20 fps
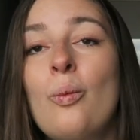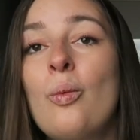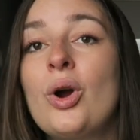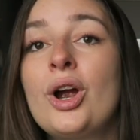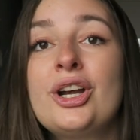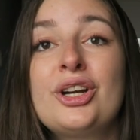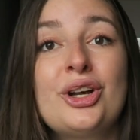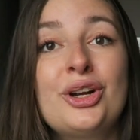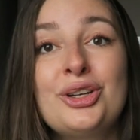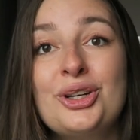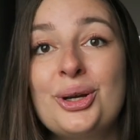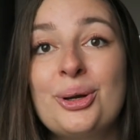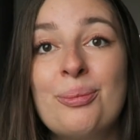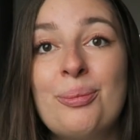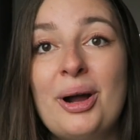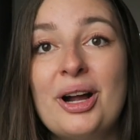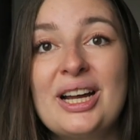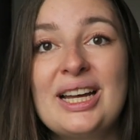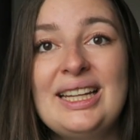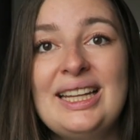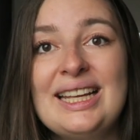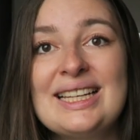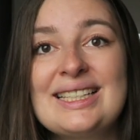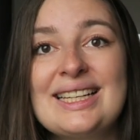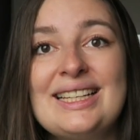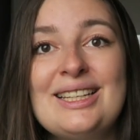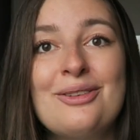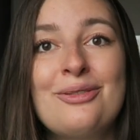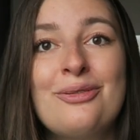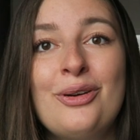weren't on your bucket list
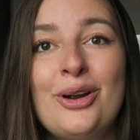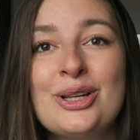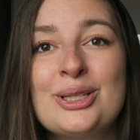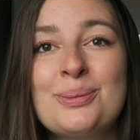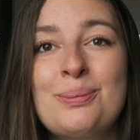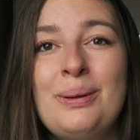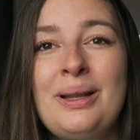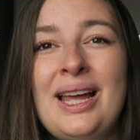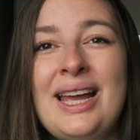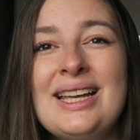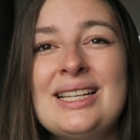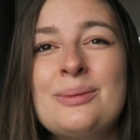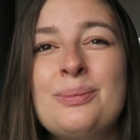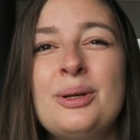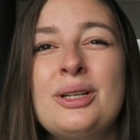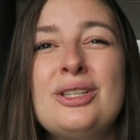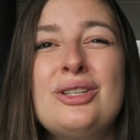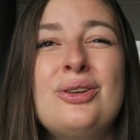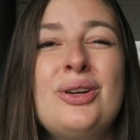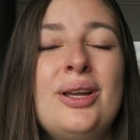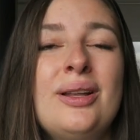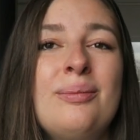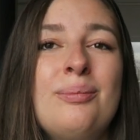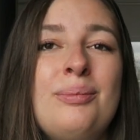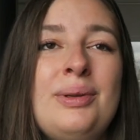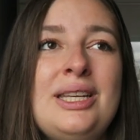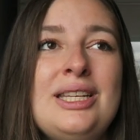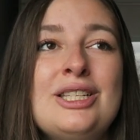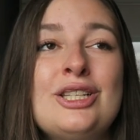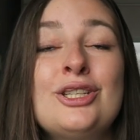in the first place but you can
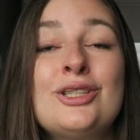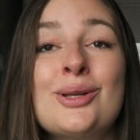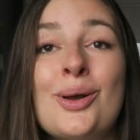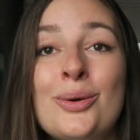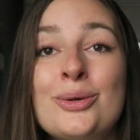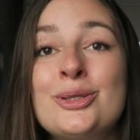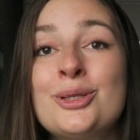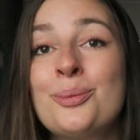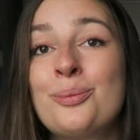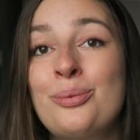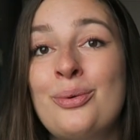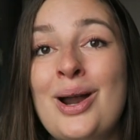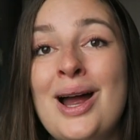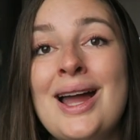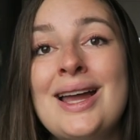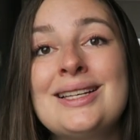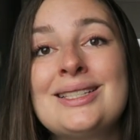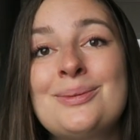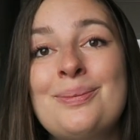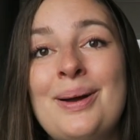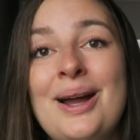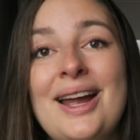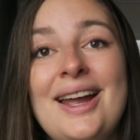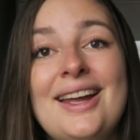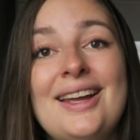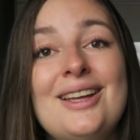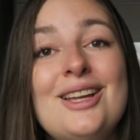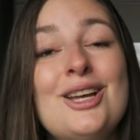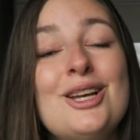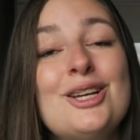be so surprised by